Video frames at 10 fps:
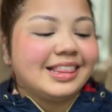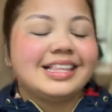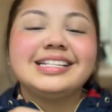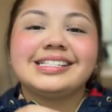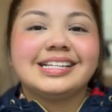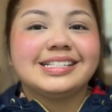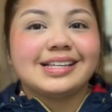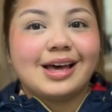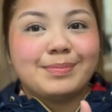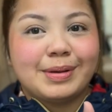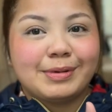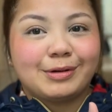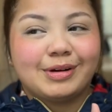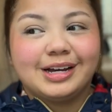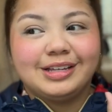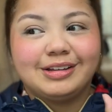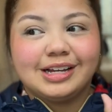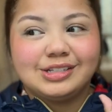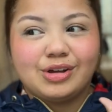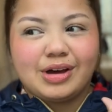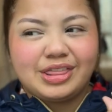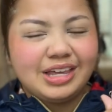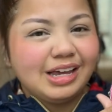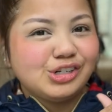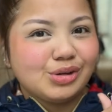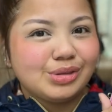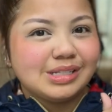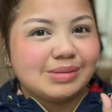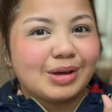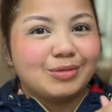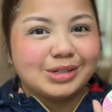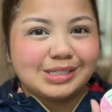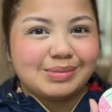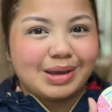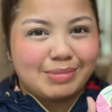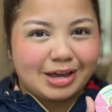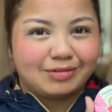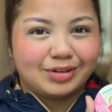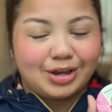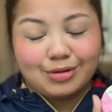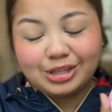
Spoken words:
This is a pepacua. You guys know, I think I showed this in my what's in my bag video.